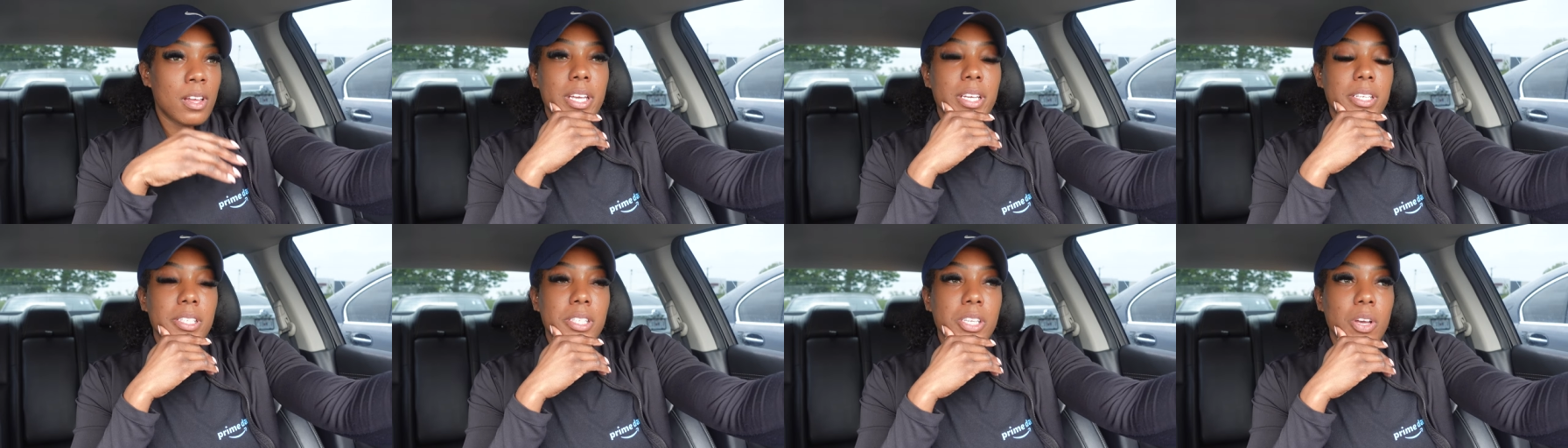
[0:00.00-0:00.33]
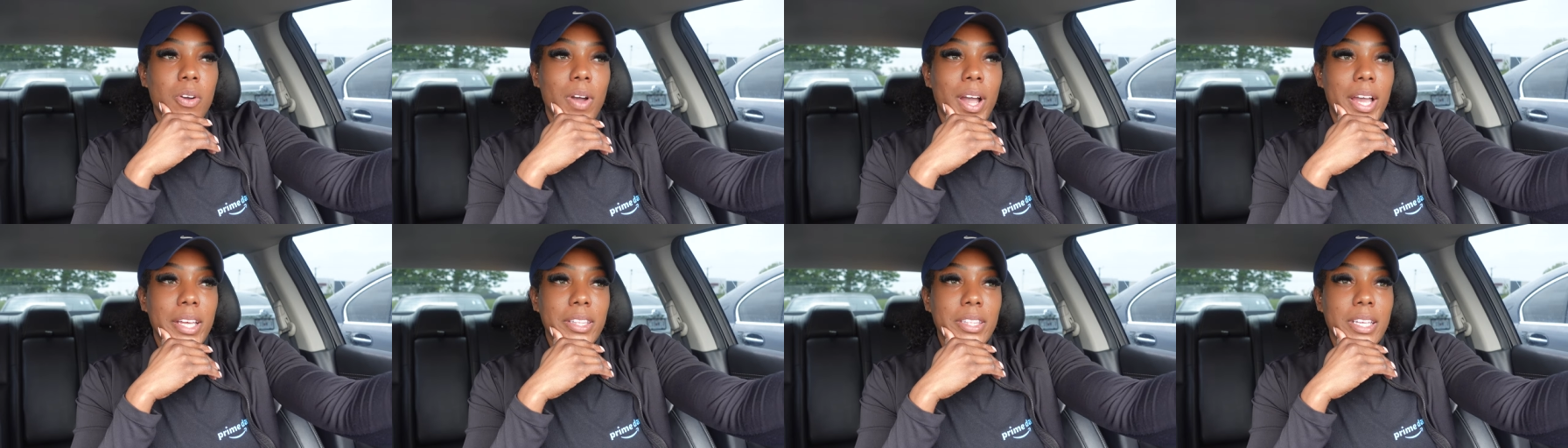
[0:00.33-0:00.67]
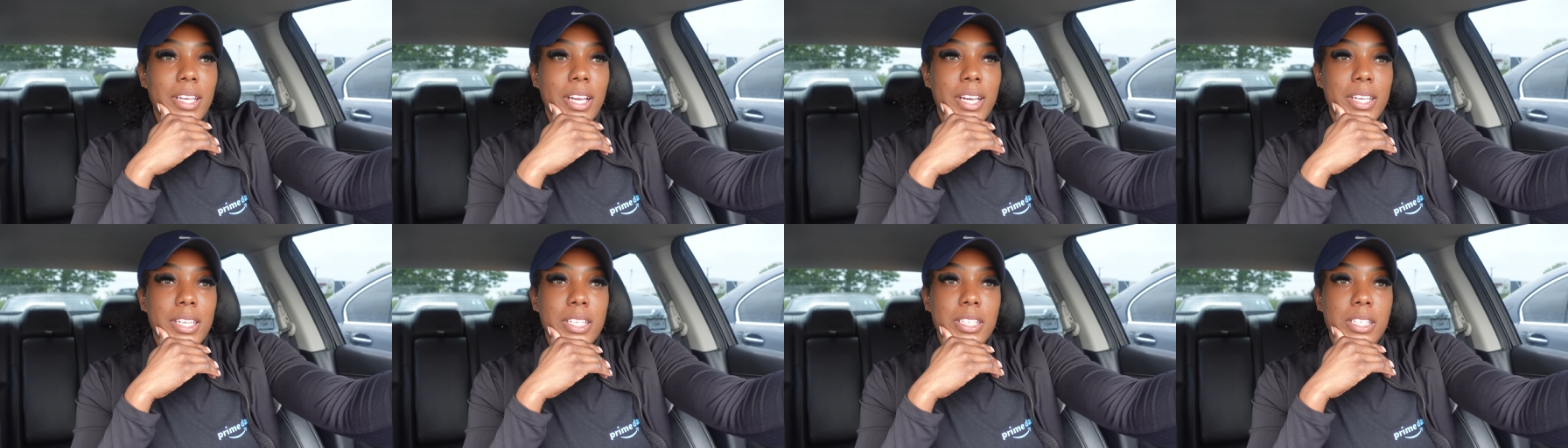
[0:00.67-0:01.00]
So I think
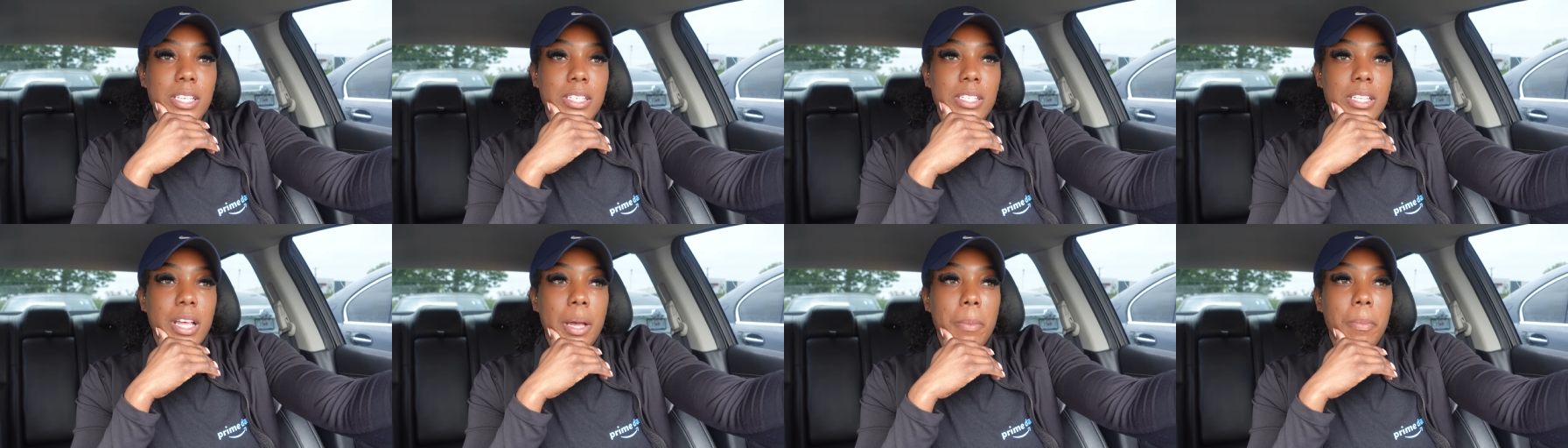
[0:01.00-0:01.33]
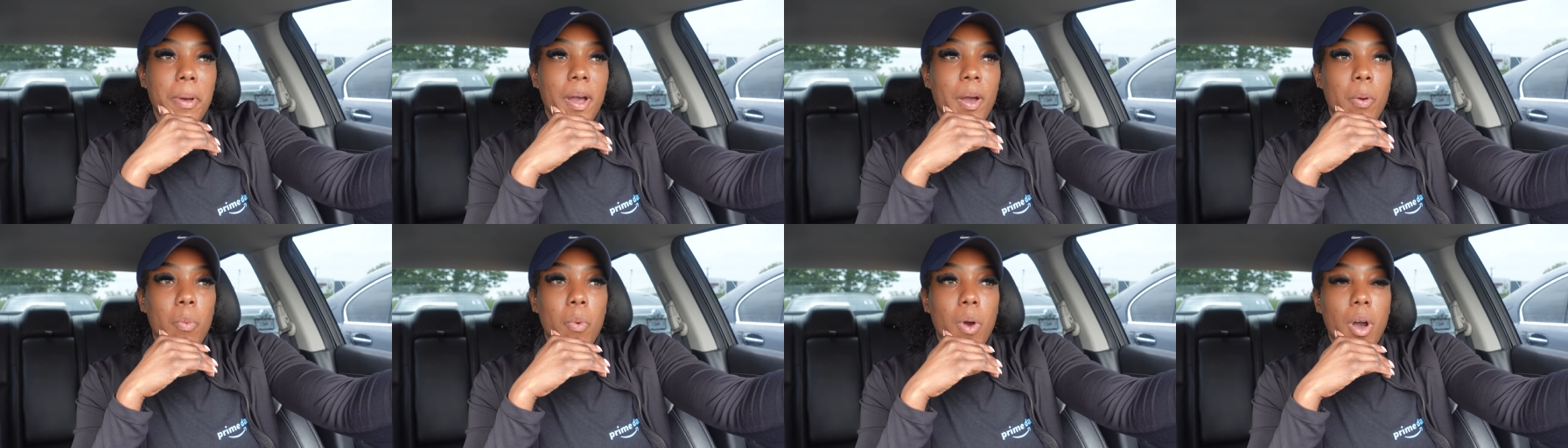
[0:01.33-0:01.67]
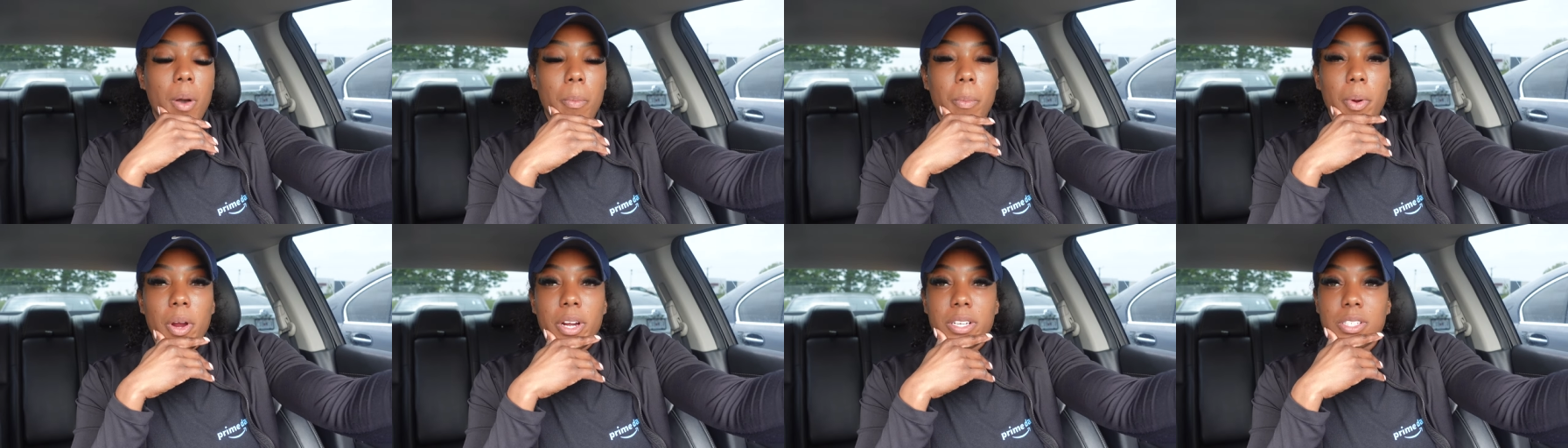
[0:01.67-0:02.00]
I need to stop by
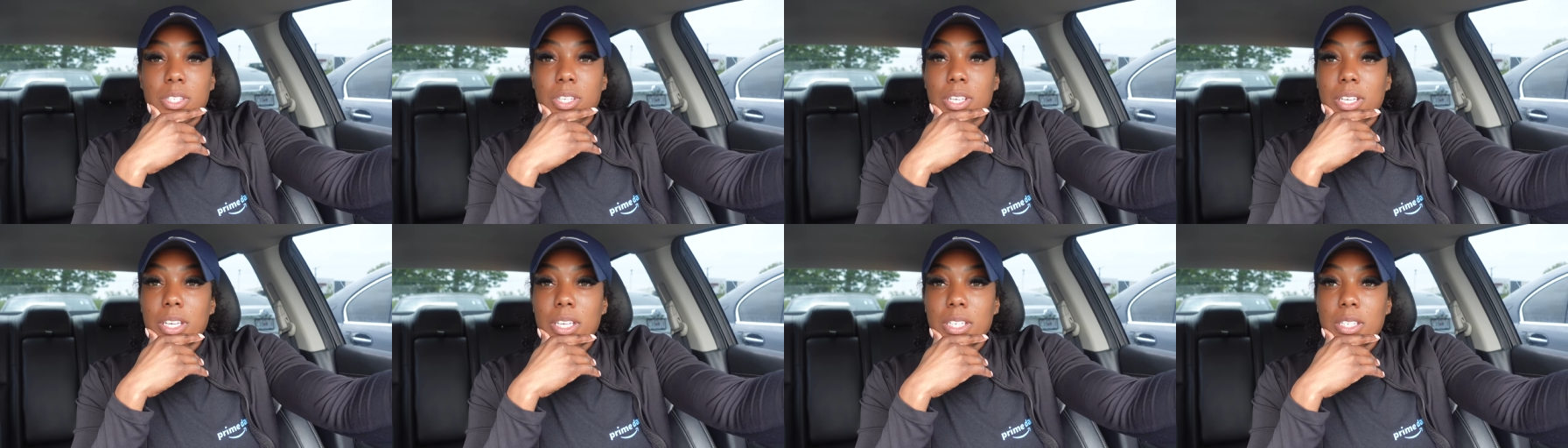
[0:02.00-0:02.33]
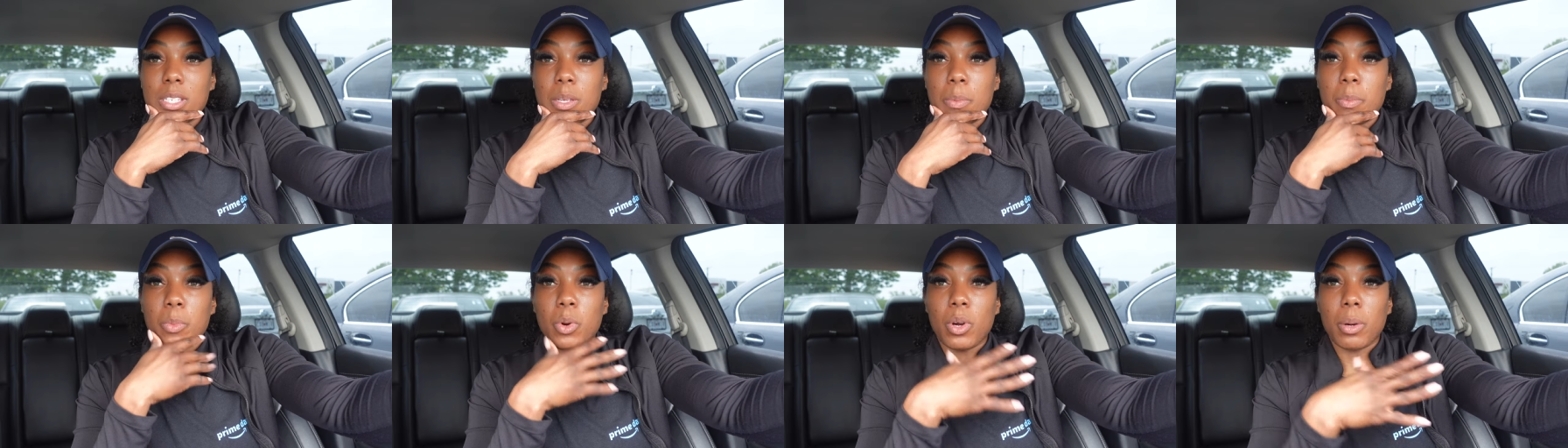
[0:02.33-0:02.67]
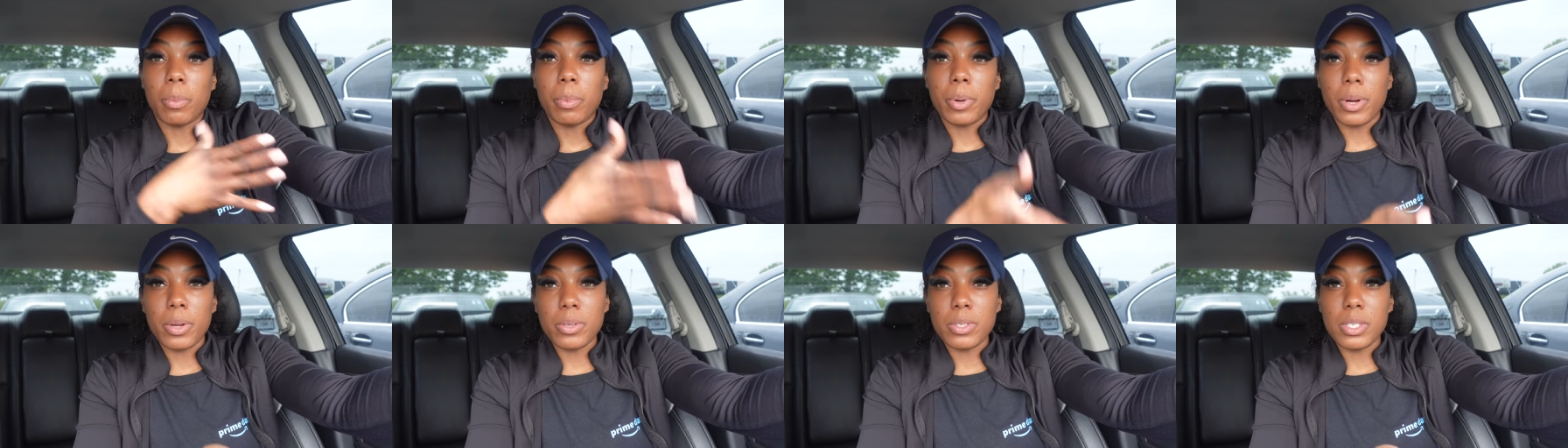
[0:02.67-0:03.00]
Walmart to get some more
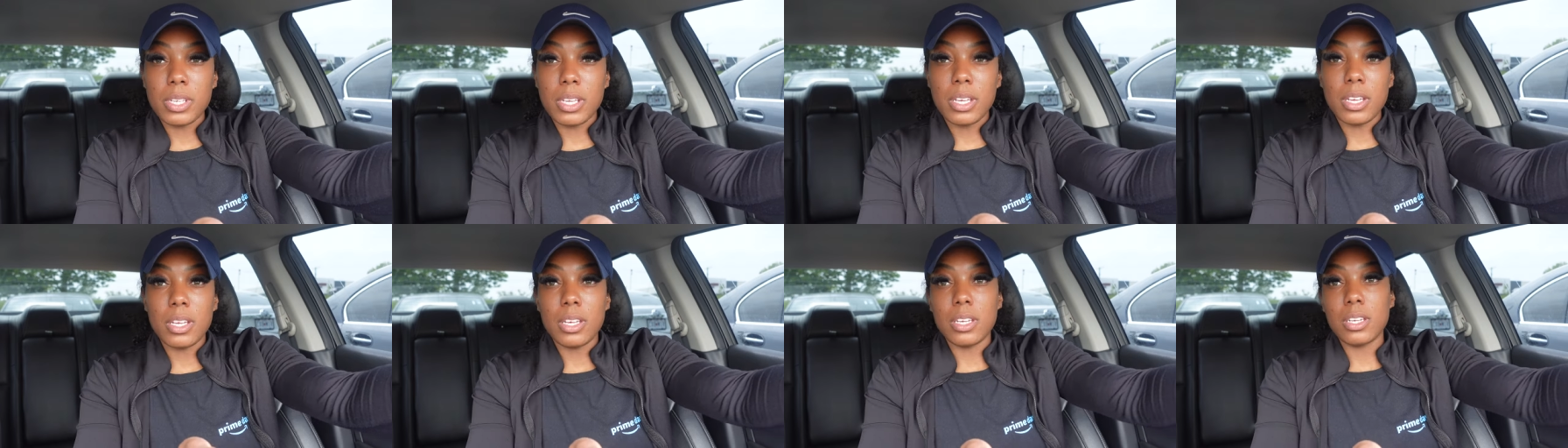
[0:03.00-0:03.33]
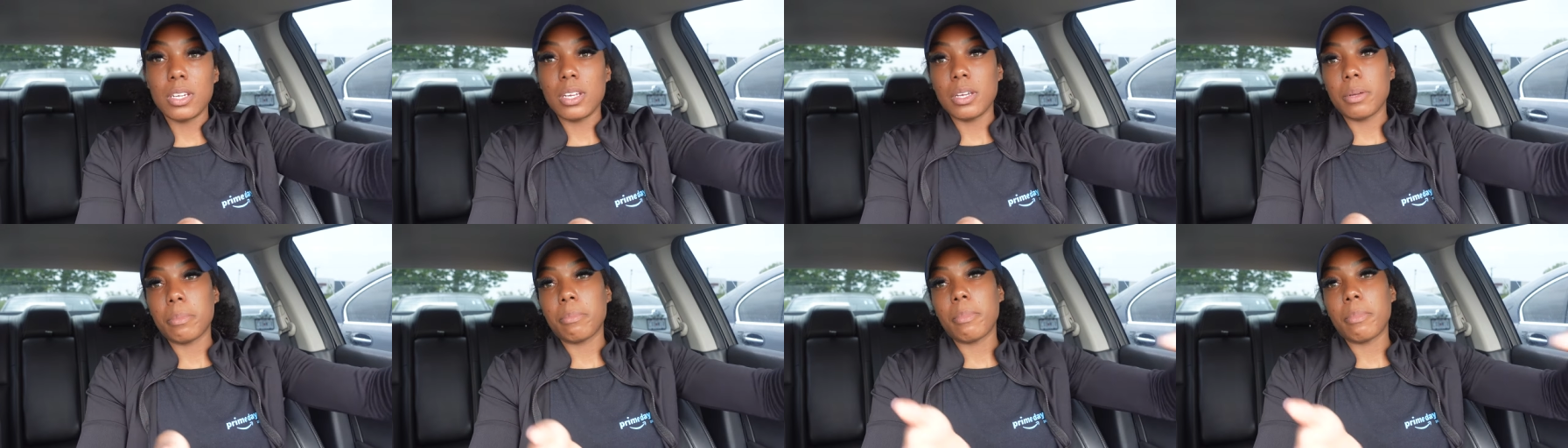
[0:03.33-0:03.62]
protein.